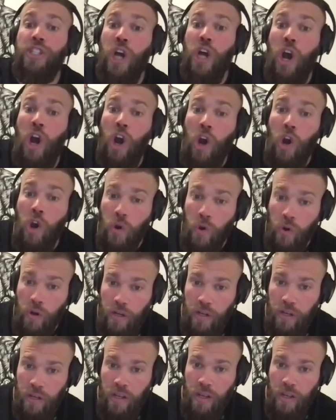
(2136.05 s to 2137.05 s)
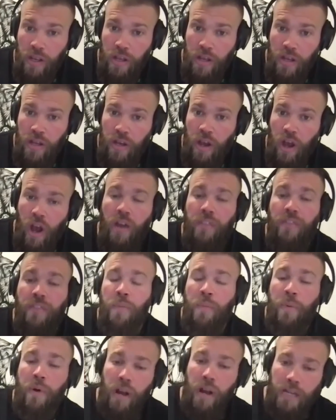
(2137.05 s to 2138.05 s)
tone of
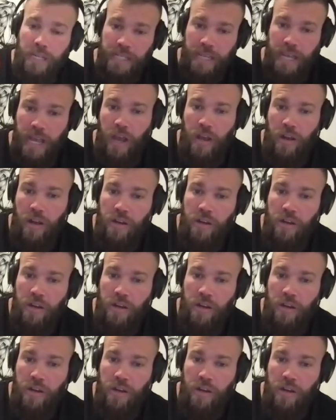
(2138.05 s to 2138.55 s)
the body down